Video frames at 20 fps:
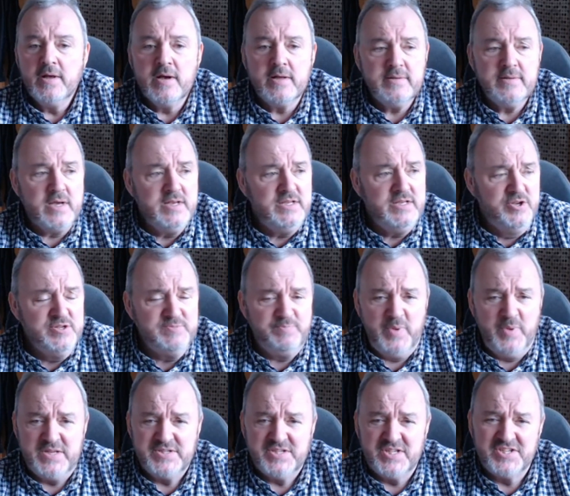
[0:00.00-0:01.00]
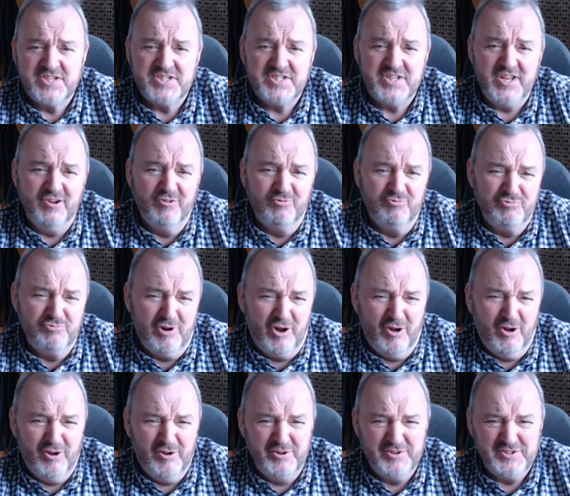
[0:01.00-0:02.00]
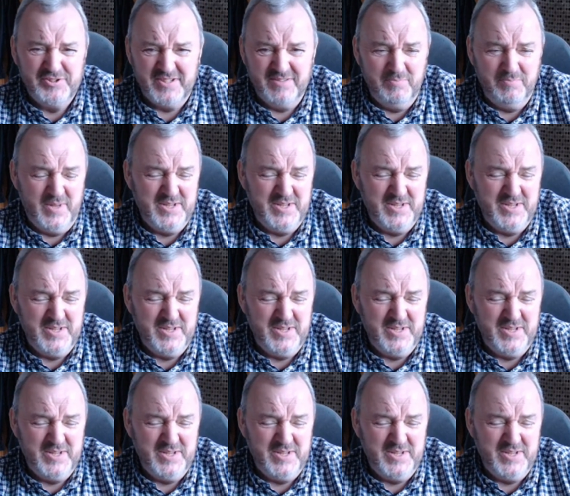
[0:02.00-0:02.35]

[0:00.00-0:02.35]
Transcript: and they'd used bits of steel rod and